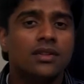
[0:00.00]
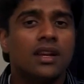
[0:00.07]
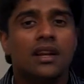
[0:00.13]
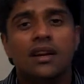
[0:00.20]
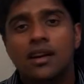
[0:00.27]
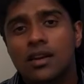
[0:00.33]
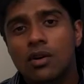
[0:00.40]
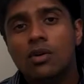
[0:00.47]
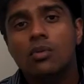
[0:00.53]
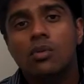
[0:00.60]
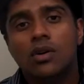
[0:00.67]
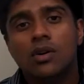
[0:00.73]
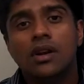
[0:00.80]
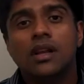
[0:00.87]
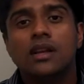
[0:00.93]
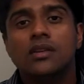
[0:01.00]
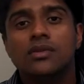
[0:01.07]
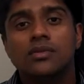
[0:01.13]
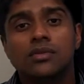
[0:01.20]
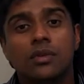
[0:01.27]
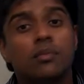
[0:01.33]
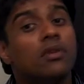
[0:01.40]
carried over
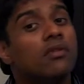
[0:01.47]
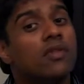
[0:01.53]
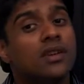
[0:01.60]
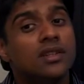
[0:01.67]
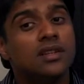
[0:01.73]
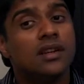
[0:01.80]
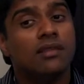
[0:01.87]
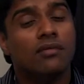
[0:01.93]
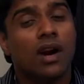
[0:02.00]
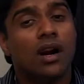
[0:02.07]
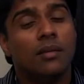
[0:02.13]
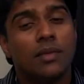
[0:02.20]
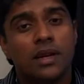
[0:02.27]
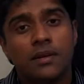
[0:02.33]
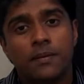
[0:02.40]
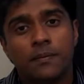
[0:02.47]
into the professional environment.